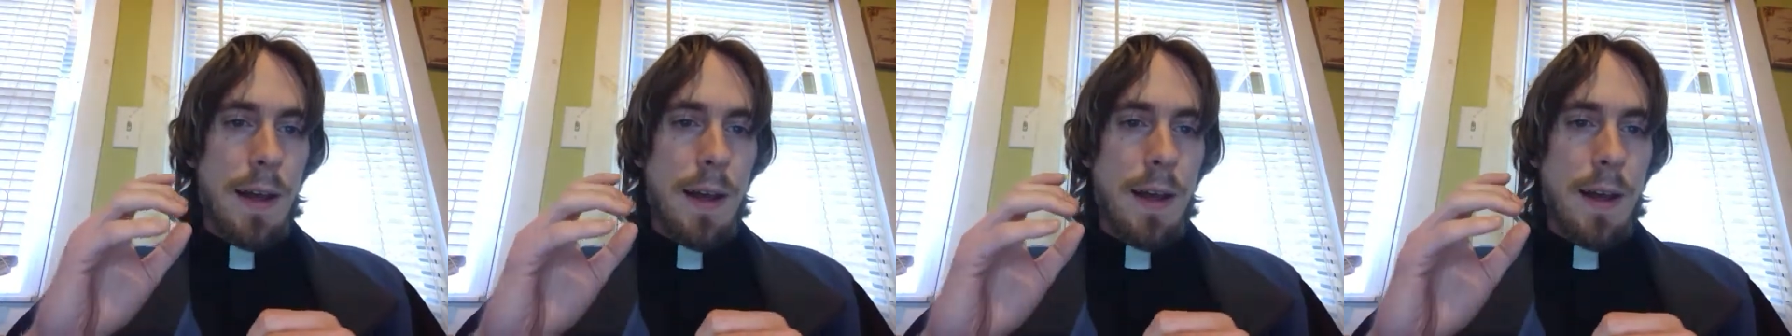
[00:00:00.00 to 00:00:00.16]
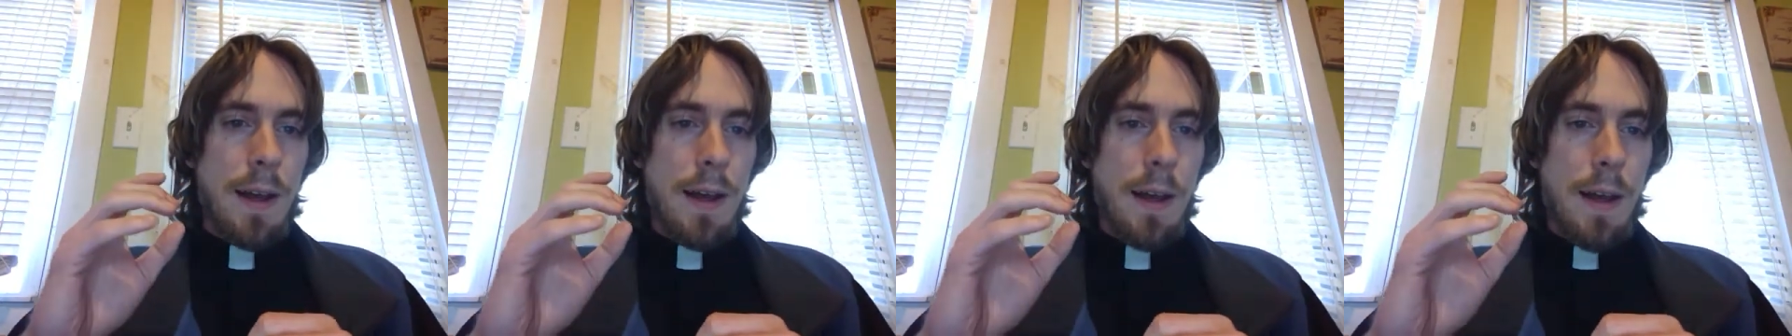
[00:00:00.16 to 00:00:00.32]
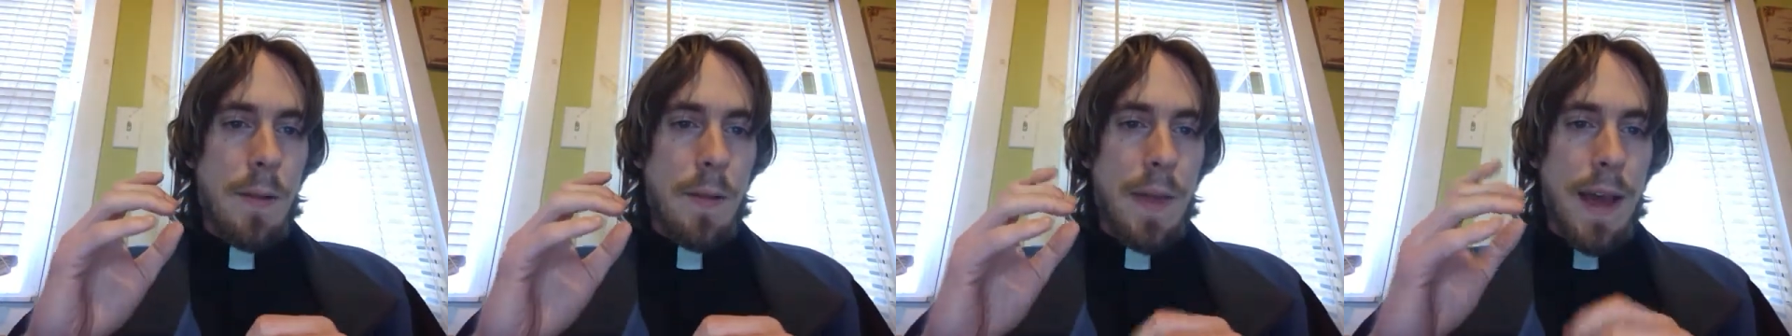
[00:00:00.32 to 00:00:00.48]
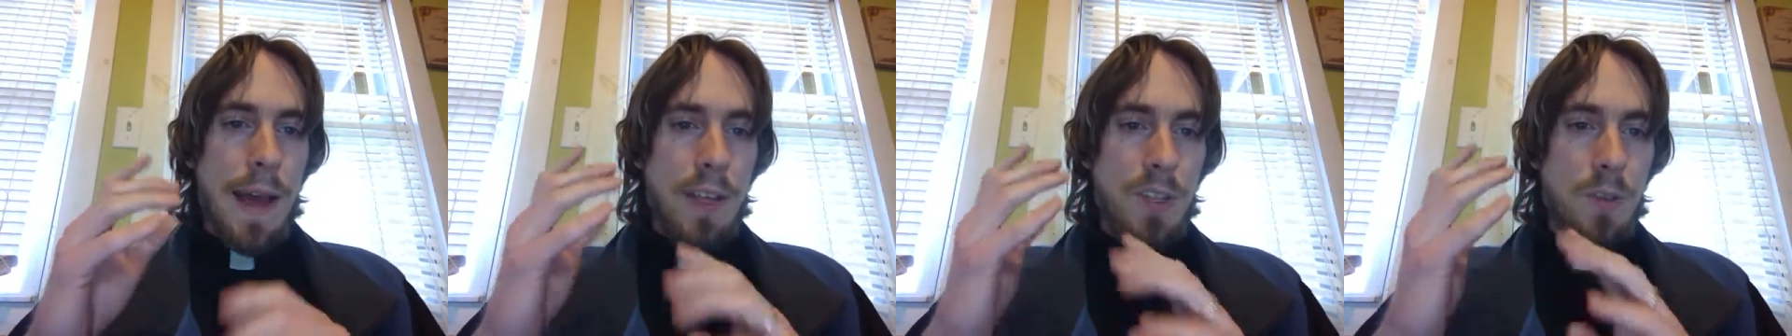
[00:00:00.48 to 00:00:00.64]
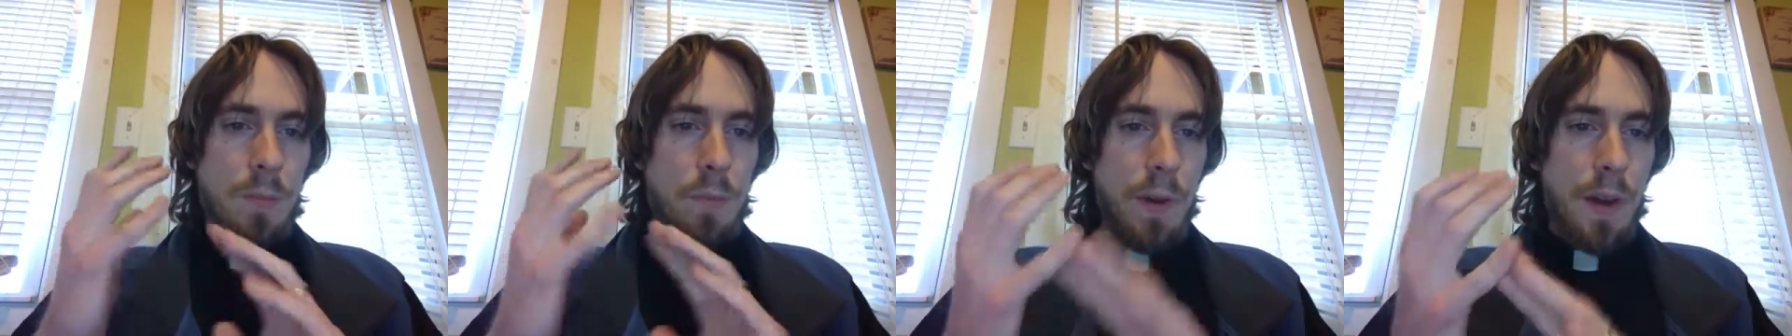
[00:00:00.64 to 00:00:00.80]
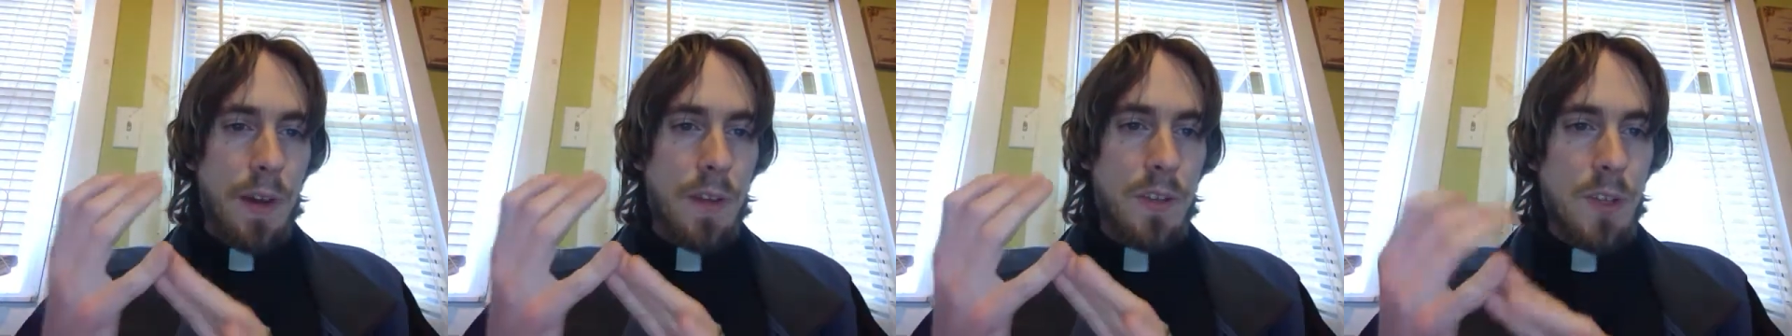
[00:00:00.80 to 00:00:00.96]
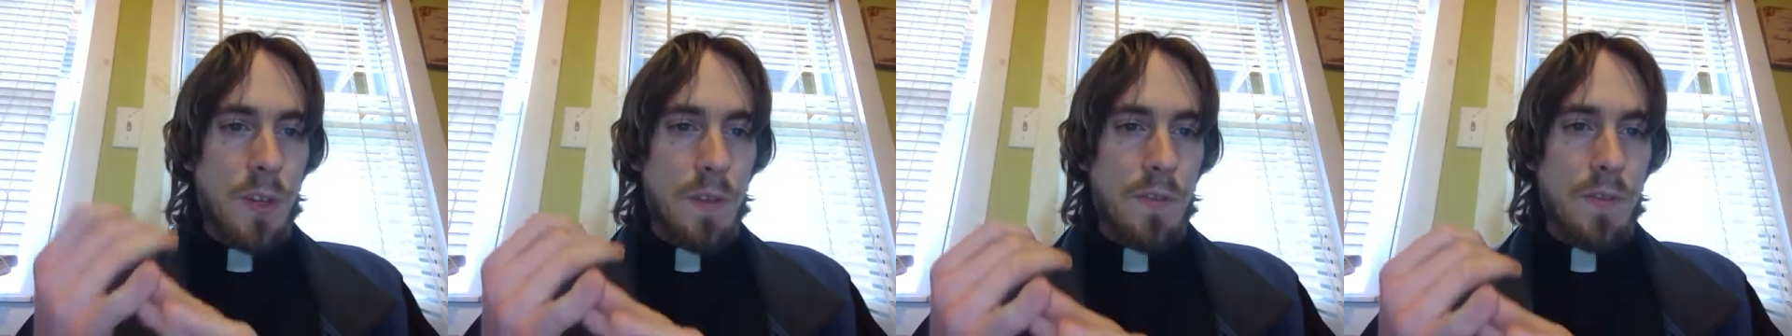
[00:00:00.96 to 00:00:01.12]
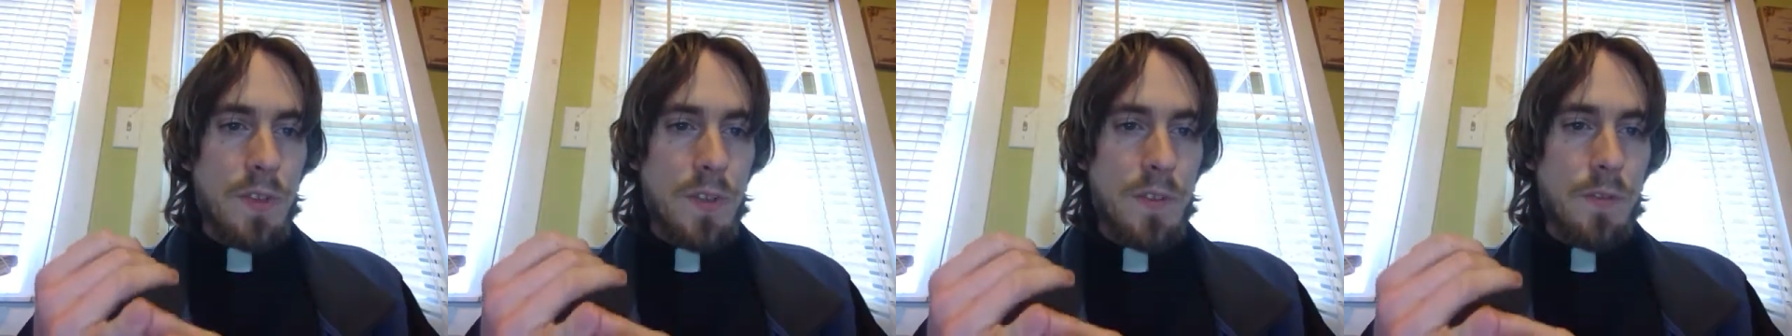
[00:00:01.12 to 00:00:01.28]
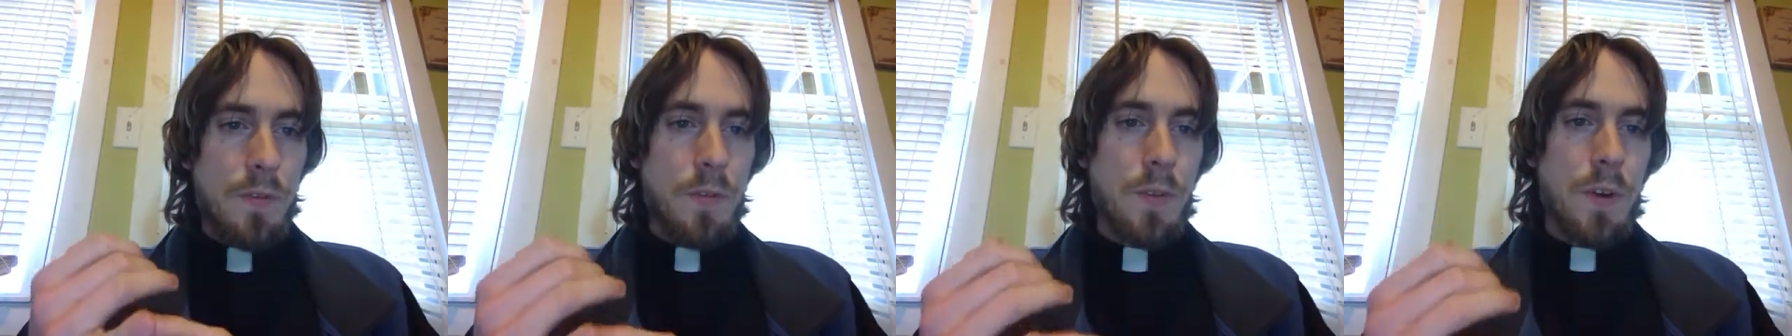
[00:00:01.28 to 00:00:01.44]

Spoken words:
As bondservants of